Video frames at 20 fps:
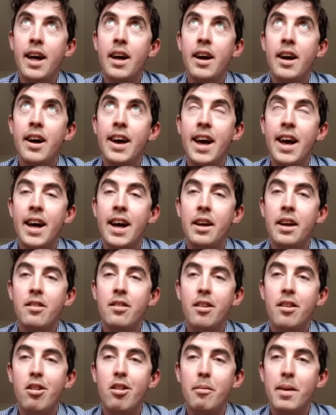I had
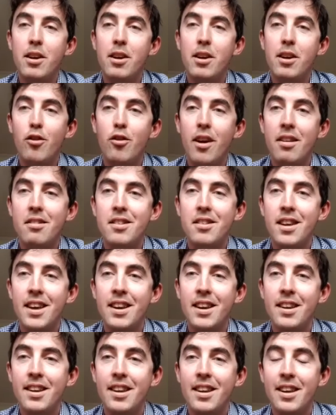some interest
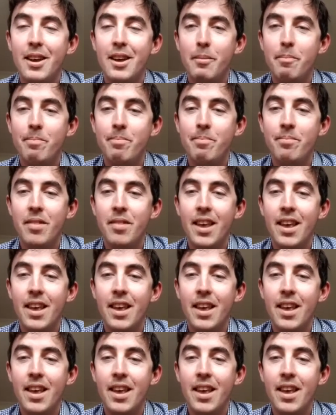in um,